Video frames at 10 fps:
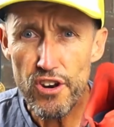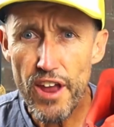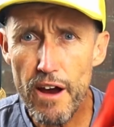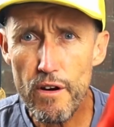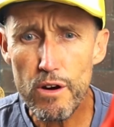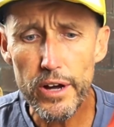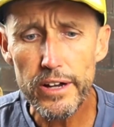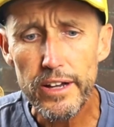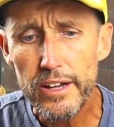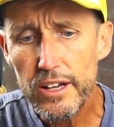
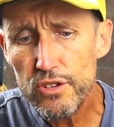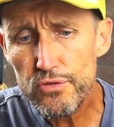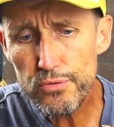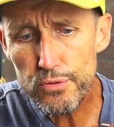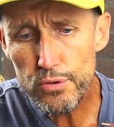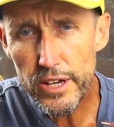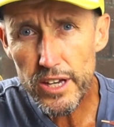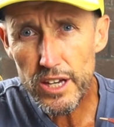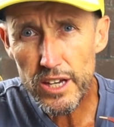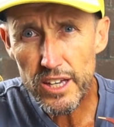narrower through
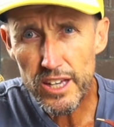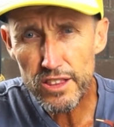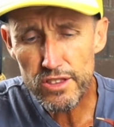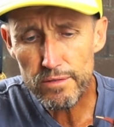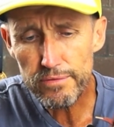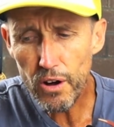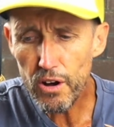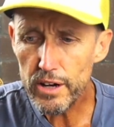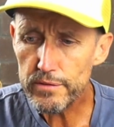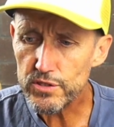here in the
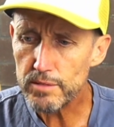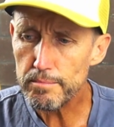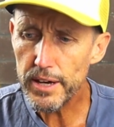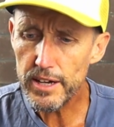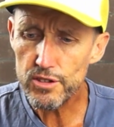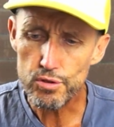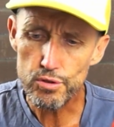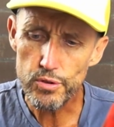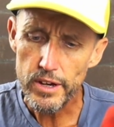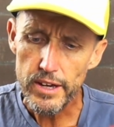5s compared
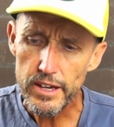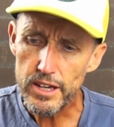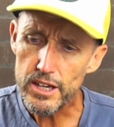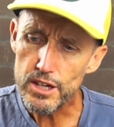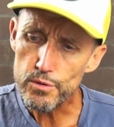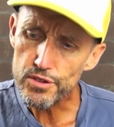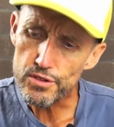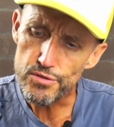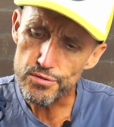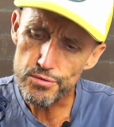to here in
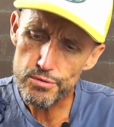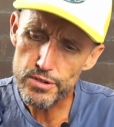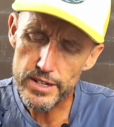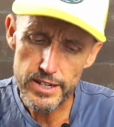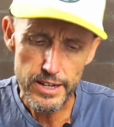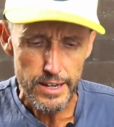the 3,